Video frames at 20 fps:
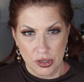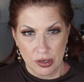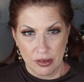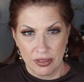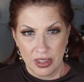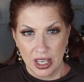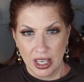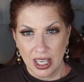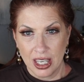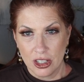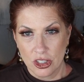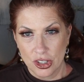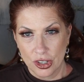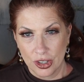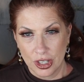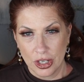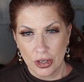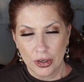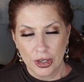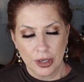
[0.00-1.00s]
So if they get
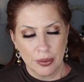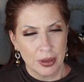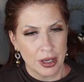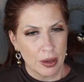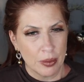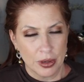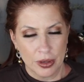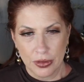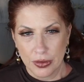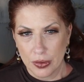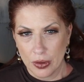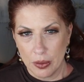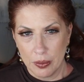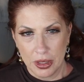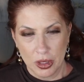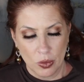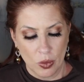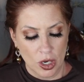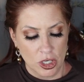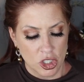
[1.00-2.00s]
dirty, you're gonna be able to throw them
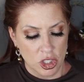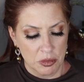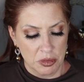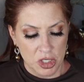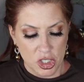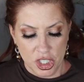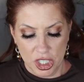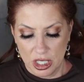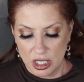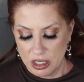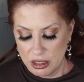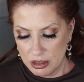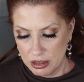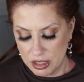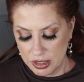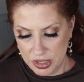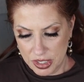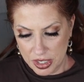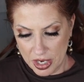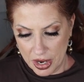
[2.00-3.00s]
in the washing machine and
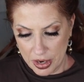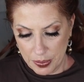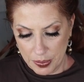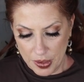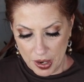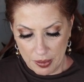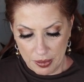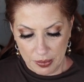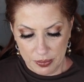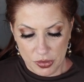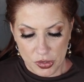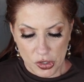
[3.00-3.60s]
it's not a problem.